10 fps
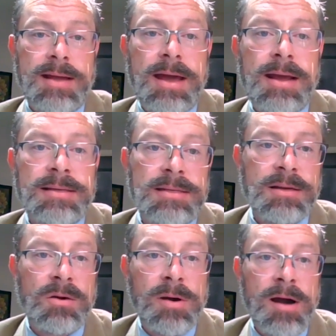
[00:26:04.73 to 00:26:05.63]
dad has to
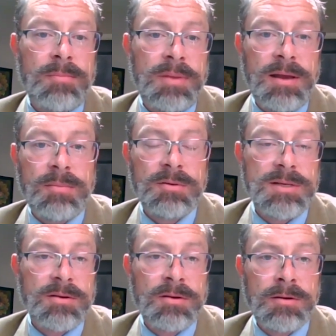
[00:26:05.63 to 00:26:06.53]
go out and be able
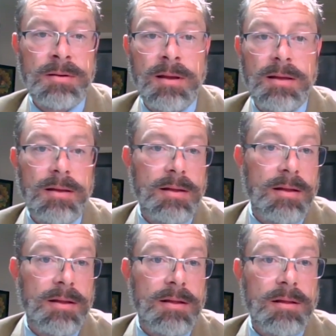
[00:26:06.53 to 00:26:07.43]
to earn
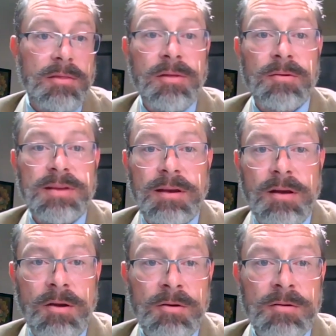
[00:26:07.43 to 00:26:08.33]

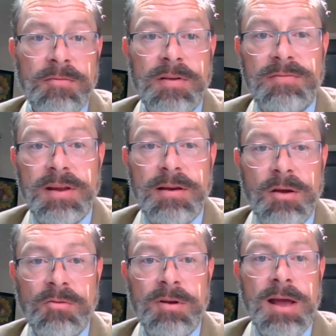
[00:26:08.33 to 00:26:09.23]
$1,300 or
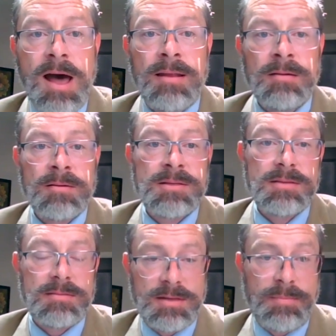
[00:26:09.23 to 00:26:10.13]

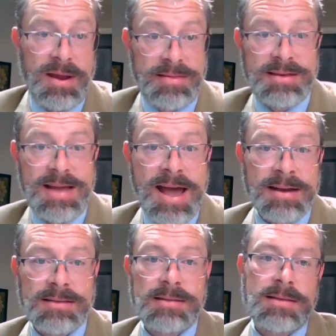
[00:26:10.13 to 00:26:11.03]
$1,500 to pay the
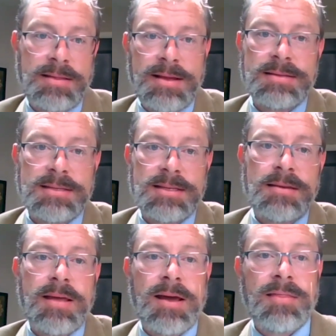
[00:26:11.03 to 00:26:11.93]
taxes and then
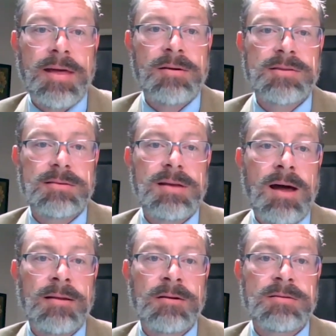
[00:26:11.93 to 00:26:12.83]
send that
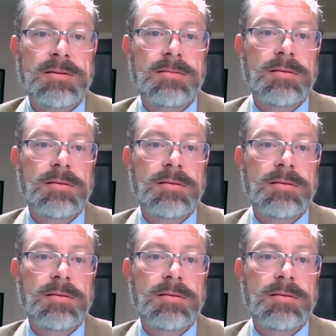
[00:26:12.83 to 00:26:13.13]
$1,000